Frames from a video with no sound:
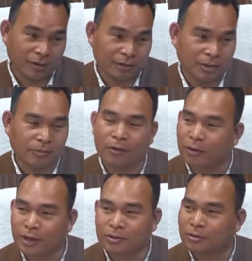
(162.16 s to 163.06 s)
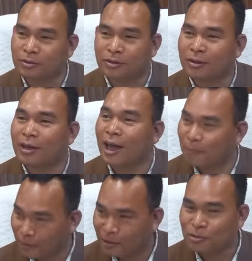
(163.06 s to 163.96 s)
Therefore, I would like to
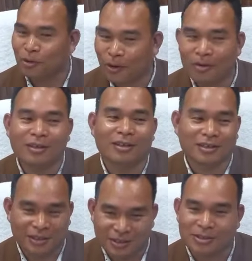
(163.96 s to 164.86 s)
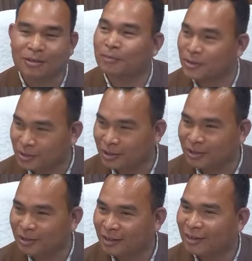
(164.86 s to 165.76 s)
appeal to all the teachers of the state.
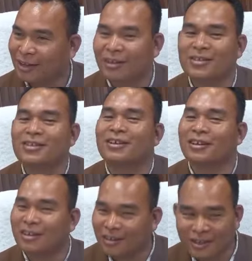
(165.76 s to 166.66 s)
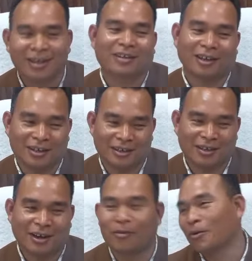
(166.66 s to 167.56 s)
Let us reignite.
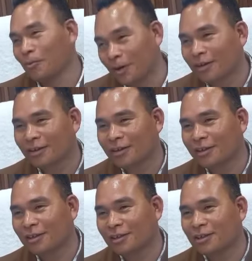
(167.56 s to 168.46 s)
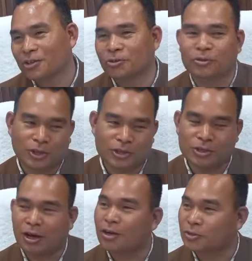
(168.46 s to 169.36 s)
Our work is to
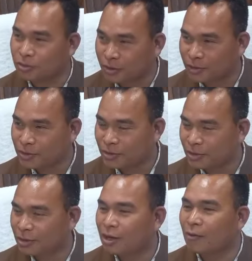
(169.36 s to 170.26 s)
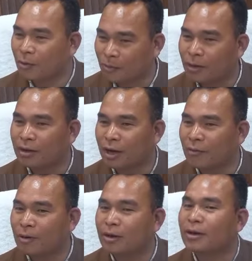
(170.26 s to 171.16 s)
teach our students. Our work,
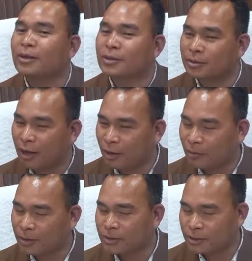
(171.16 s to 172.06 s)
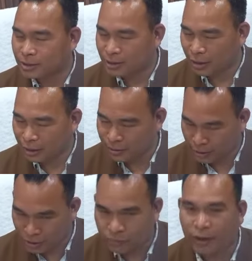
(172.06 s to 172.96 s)
our
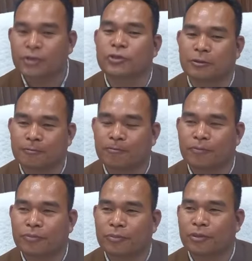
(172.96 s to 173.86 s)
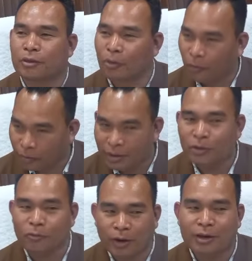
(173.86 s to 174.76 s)
satisfaction only
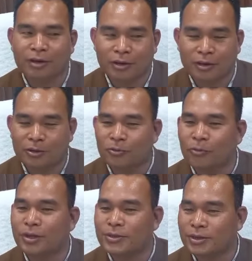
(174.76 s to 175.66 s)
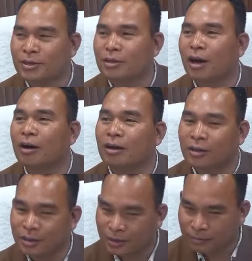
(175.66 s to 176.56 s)
when we see our